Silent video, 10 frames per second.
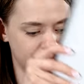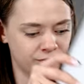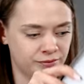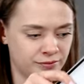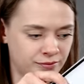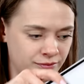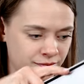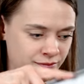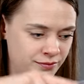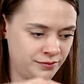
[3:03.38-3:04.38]

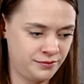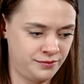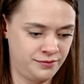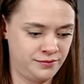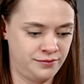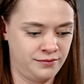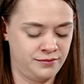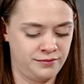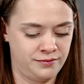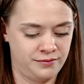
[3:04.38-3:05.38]

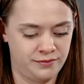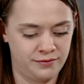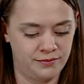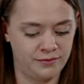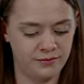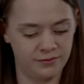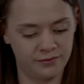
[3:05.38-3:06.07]
No one is speaking in this clip.